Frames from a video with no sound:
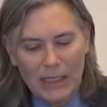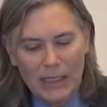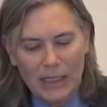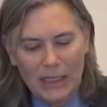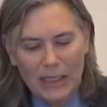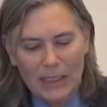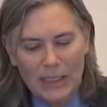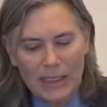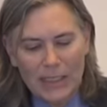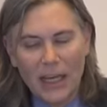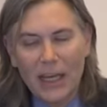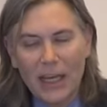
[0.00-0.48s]

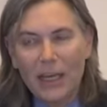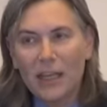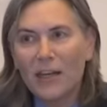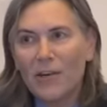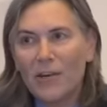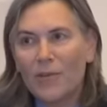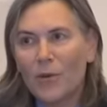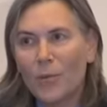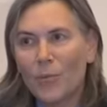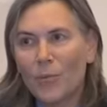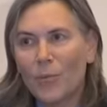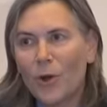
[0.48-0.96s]

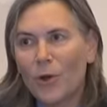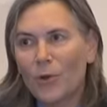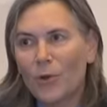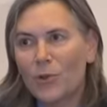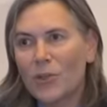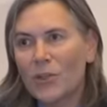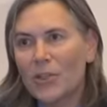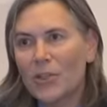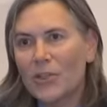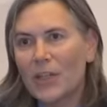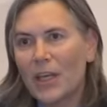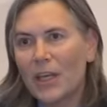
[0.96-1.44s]
consecutive
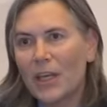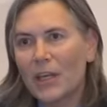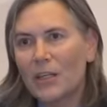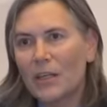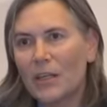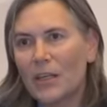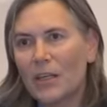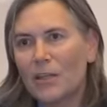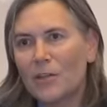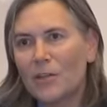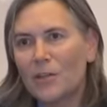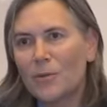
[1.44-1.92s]
approaches that
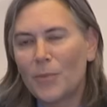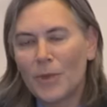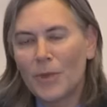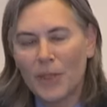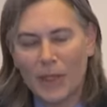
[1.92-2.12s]
need to